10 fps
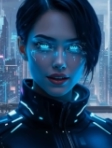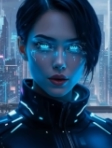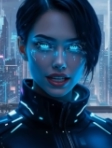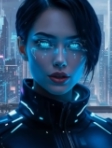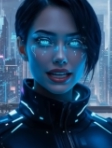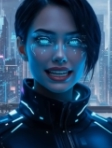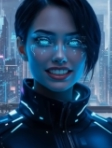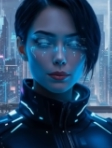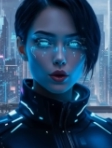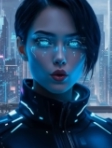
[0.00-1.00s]
where you can
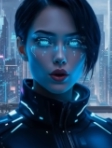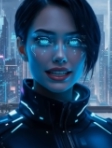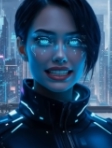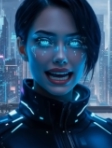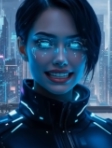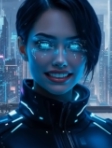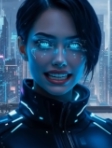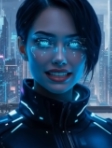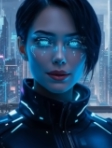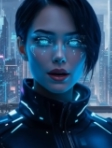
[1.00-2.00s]
explore and test
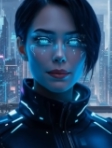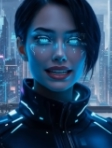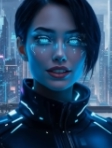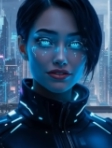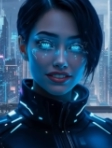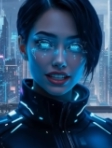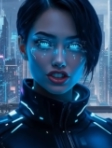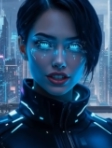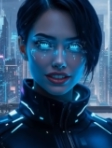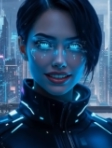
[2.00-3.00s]
experimental
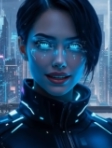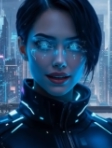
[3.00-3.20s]
features